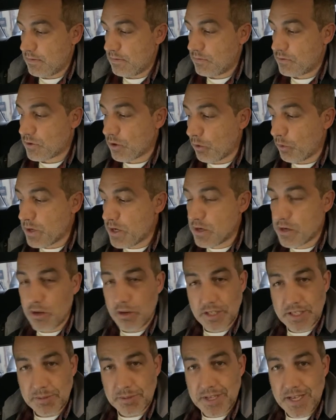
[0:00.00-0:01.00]
So when you go
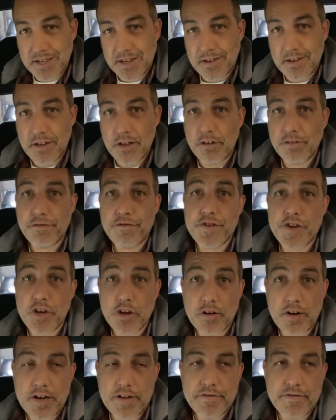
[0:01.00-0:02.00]
to something like a
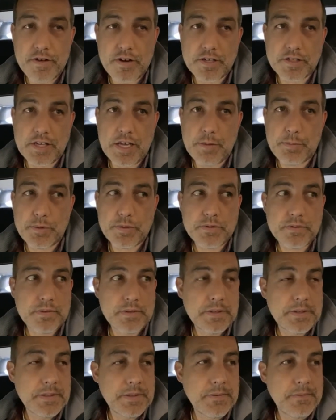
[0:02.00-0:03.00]
Fury, for example,
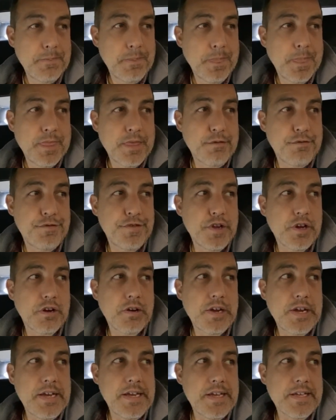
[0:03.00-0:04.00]
the
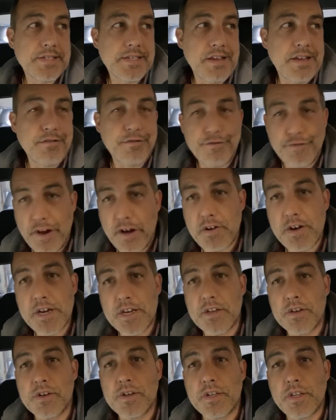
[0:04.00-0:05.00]
Fury is a very
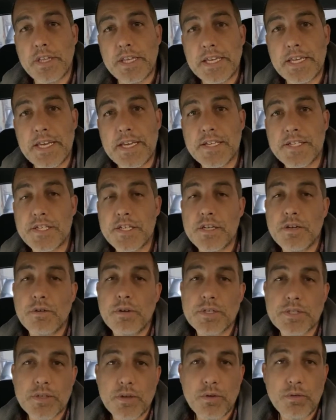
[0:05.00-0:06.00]
good link ECU.
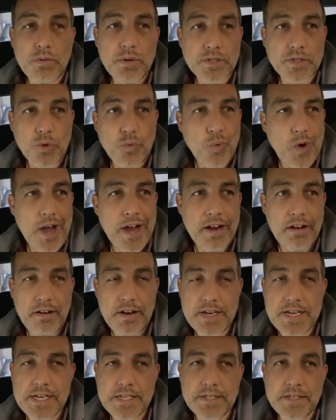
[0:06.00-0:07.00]
It's a
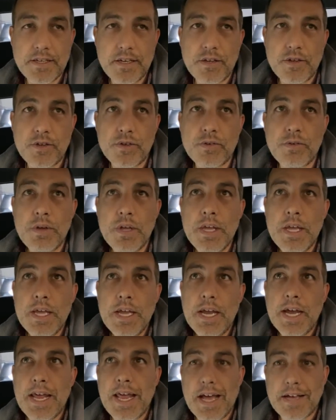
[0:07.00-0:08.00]
wiring ECU.
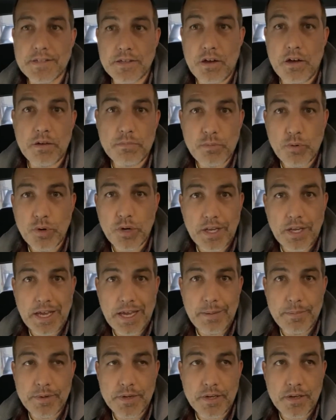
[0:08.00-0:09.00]
It has onboard
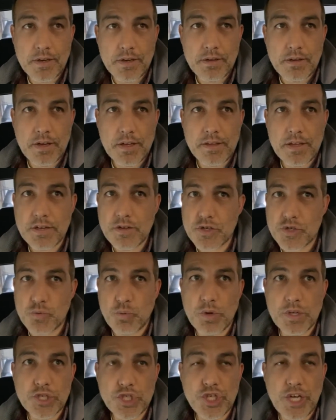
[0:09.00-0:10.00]
lambda, I think just
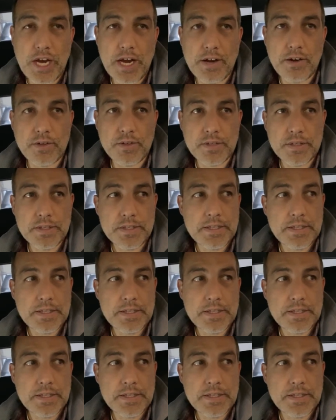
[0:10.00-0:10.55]
one channel,